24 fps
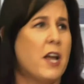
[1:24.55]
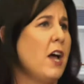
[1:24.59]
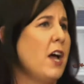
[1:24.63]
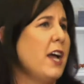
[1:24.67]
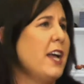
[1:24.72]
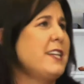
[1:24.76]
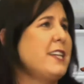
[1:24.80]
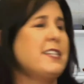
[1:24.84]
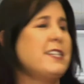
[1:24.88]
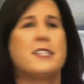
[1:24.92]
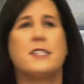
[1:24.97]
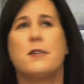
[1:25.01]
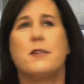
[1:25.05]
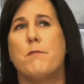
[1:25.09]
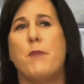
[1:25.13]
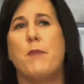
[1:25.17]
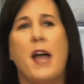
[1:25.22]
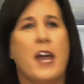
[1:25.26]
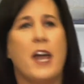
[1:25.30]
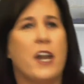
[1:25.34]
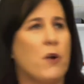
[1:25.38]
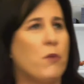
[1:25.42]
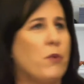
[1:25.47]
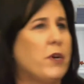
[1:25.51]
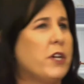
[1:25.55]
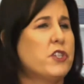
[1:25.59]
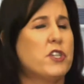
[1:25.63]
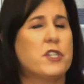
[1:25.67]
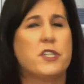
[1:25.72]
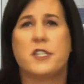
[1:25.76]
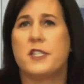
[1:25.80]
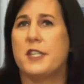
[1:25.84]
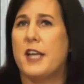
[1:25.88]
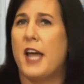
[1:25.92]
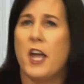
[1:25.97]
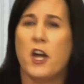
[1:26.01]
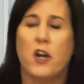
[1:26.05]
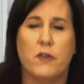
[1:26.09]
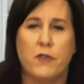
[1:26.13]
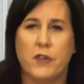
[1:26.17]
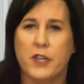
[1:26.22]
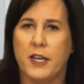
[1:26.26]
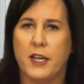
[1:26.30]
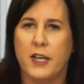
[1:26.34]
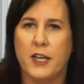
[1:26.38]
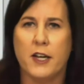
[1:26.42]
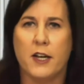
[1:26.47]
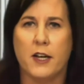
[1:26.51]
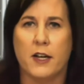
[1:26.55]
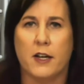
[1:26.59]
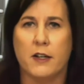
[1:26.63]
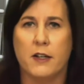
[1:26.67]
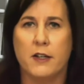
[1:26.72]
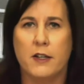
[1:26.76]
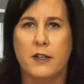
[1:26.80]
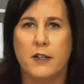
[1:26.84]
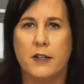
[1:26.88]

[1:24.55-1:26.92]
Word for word: It doesn't matter. We'll just stay over here.